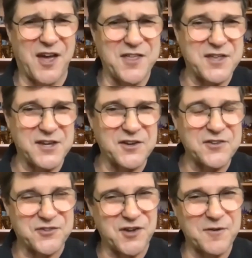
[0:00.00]
I think
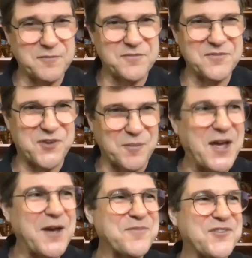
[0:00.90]

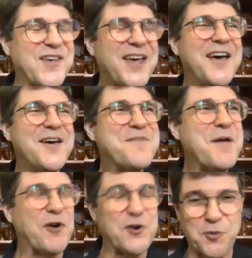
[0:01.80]
sometimes
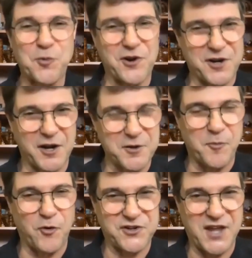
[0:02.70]
people who work on the
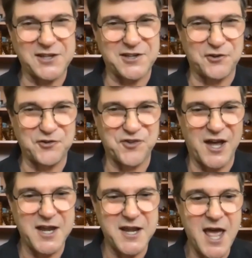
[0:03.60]
more technical
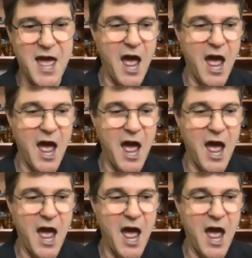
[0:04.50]
side,